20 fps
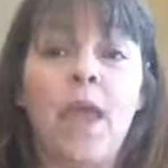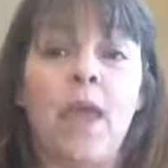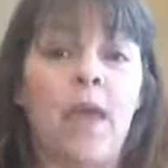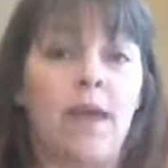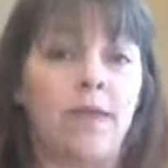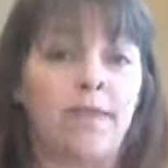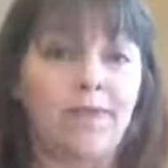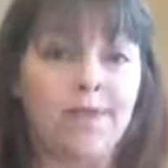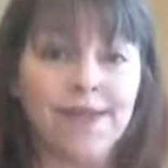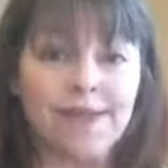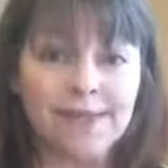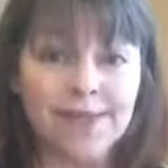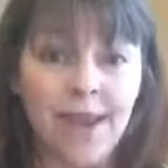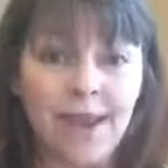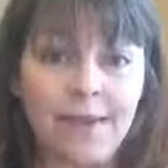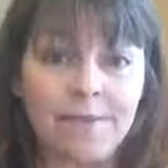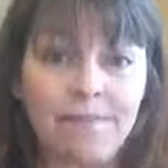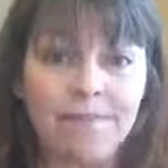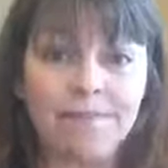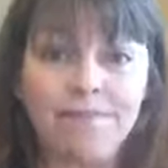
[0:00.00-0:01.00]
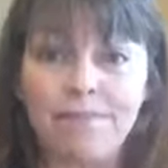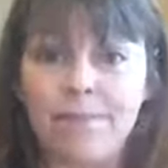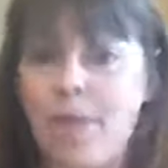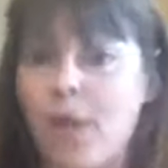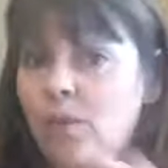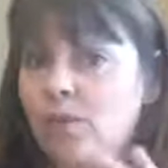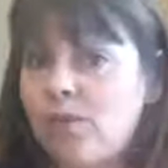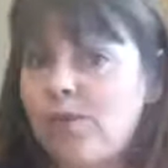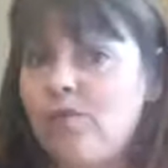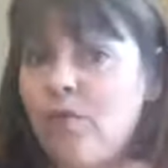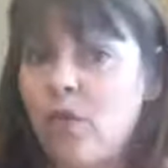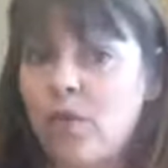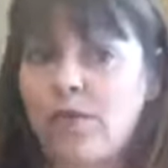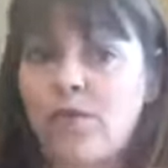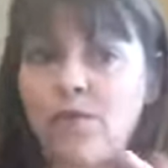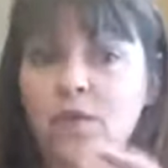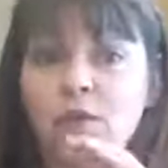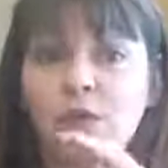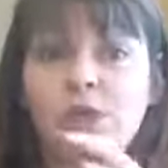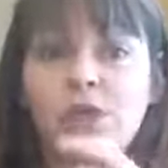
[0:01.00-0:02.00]
And at that time, I was
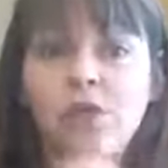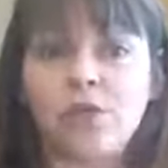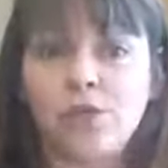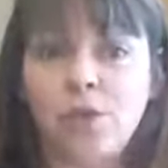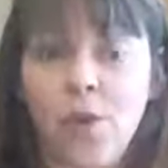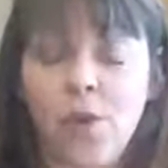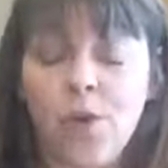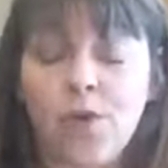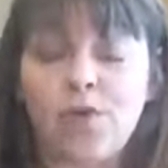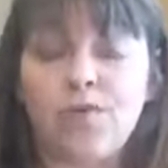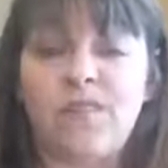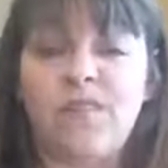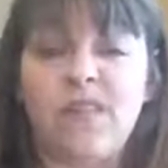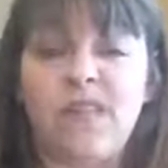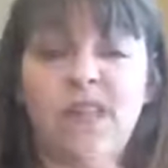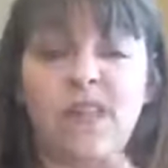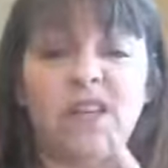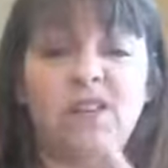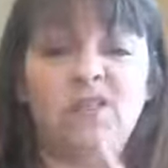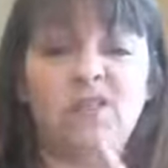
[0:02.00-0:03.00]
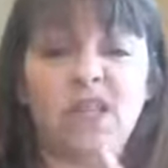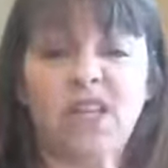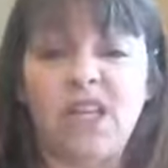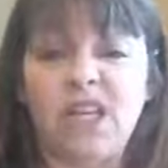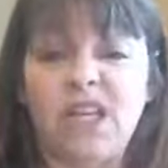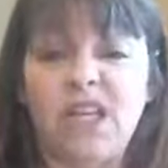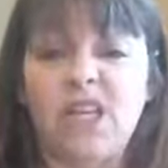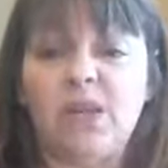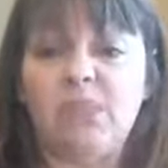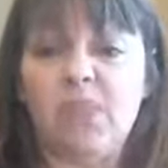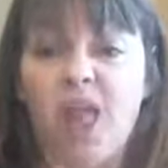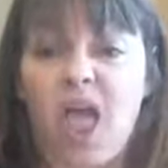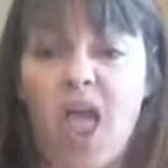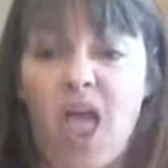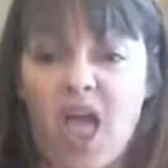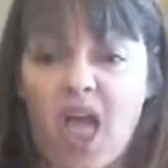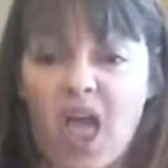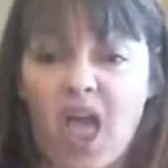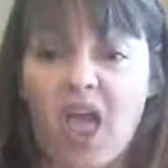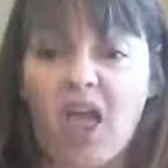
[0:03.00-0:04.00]
44 years old, feeling really
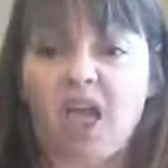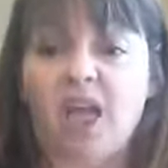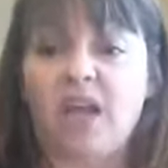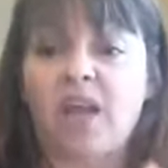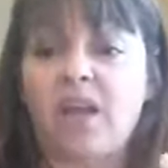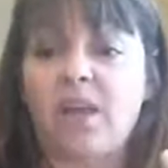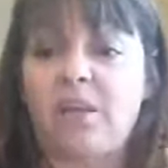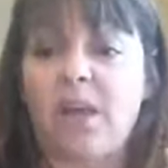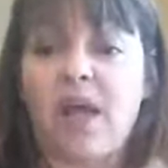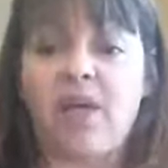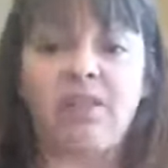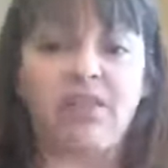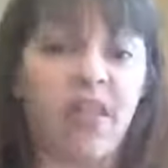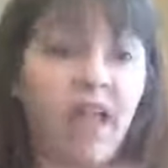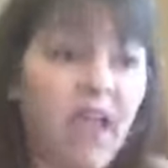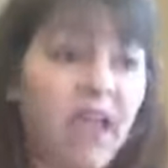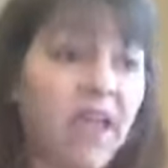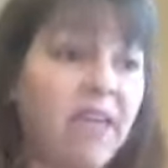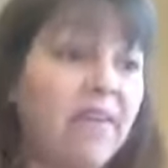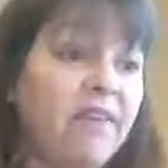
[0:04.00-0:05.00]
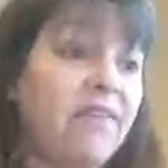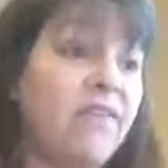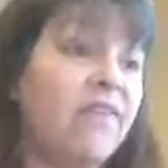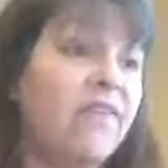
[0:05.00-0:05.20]
blah about life.